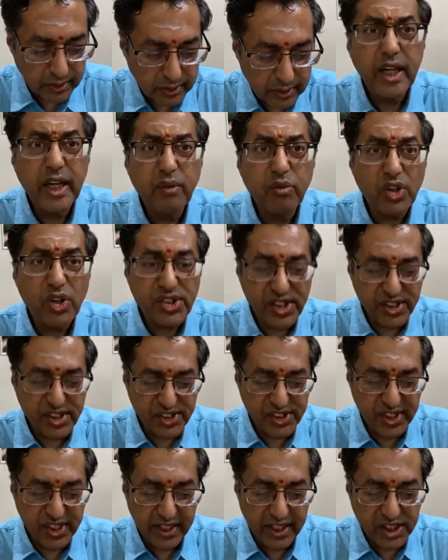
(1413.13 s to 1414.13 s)
He was a
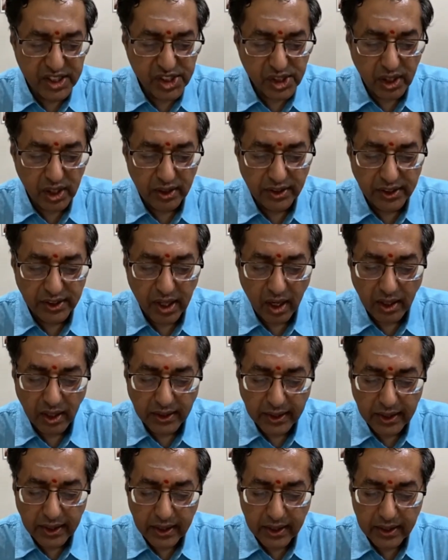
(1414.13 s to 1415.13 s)
sage, a
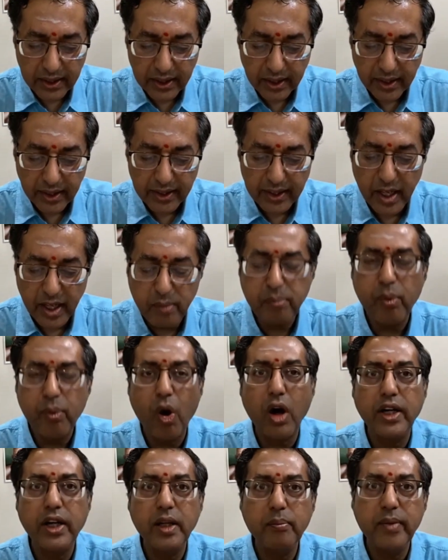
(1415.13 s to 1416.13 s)
jnani, an
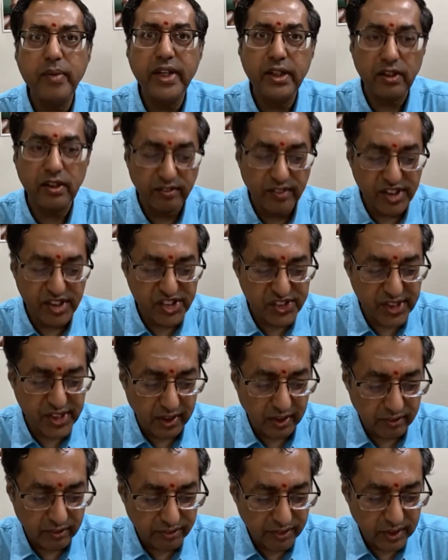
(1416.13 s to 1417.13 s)
embodiment of the
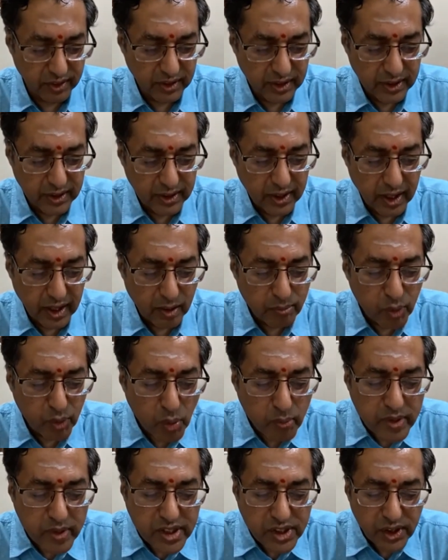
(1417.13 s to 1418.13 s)
self, a
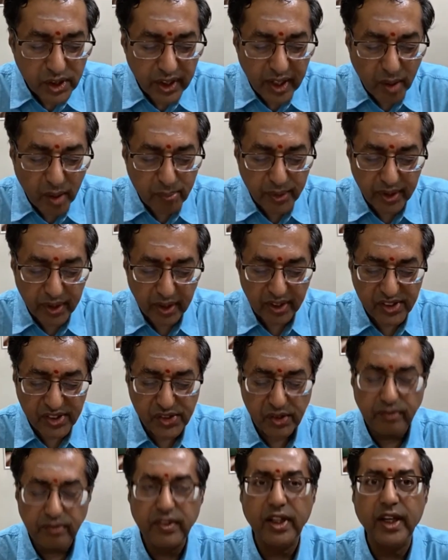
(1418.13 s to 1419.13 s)
momentary appearance
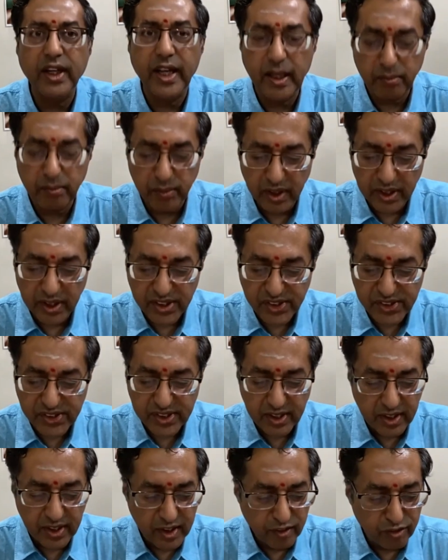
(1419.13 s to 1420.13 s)
of the
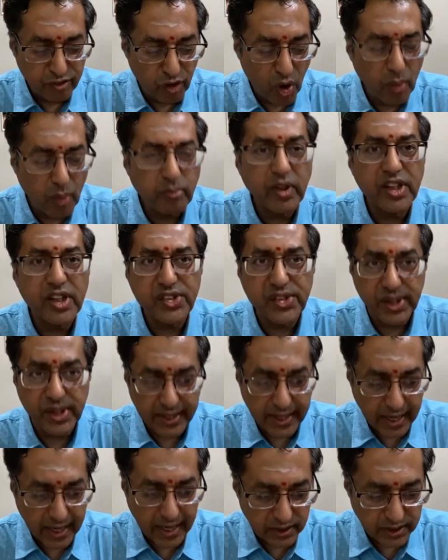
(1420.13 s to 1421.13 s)
nameless, formless
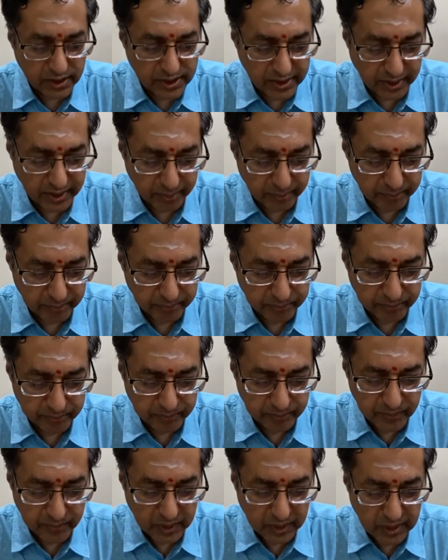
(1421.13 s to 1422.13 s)
reality.
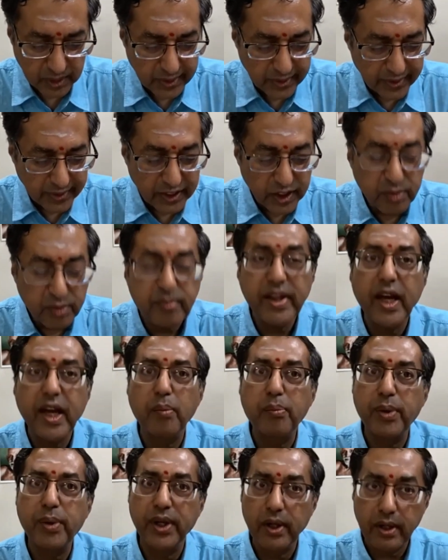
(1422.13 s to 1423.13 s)
It may
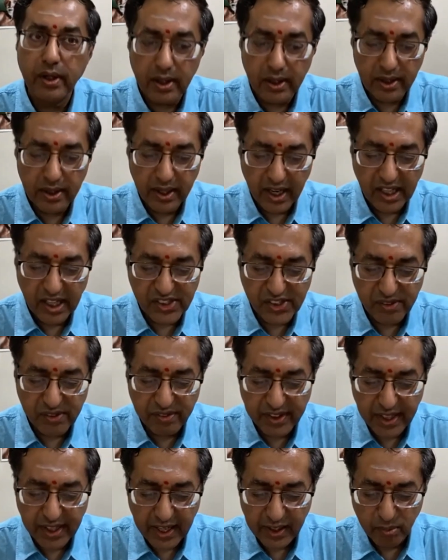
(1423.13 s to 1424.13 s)
appear as if
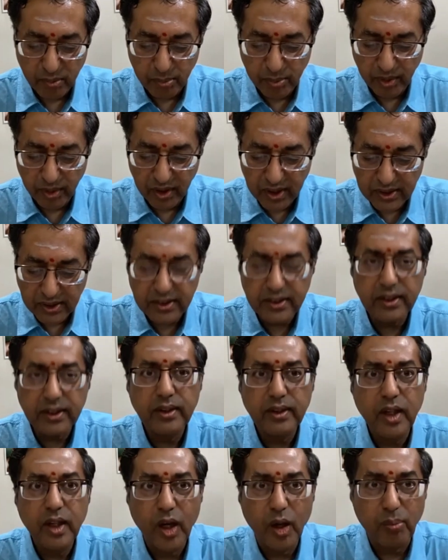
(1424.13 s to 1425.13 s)
he had a birth,
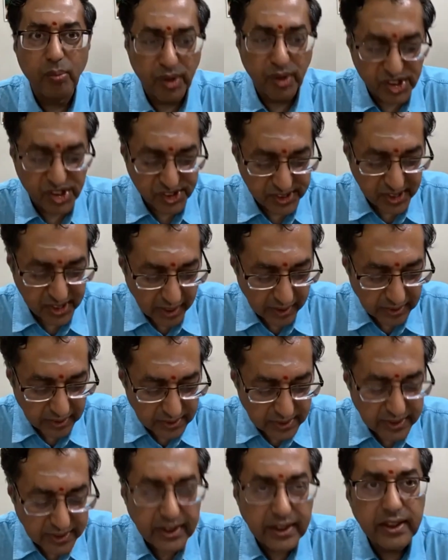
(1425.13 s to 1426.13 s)
a
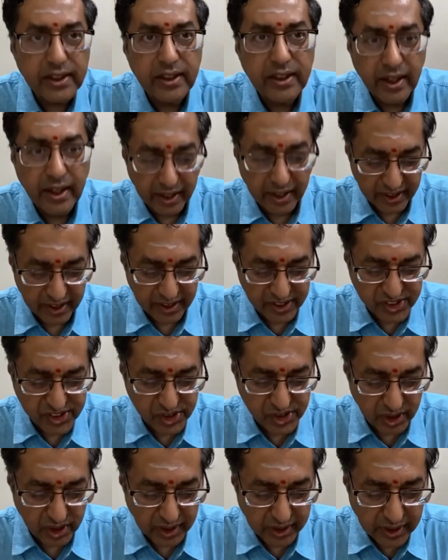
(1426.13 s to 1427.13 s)
personality, a
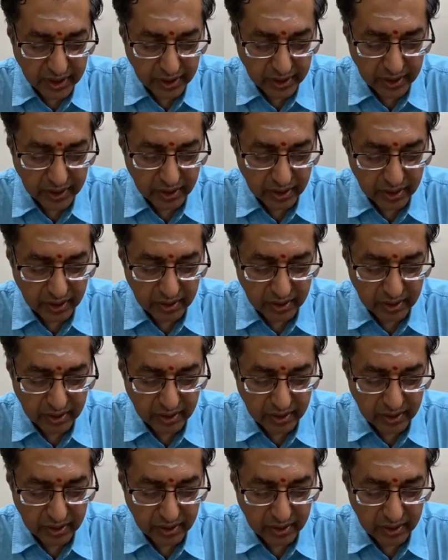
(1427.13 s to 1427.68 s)
history,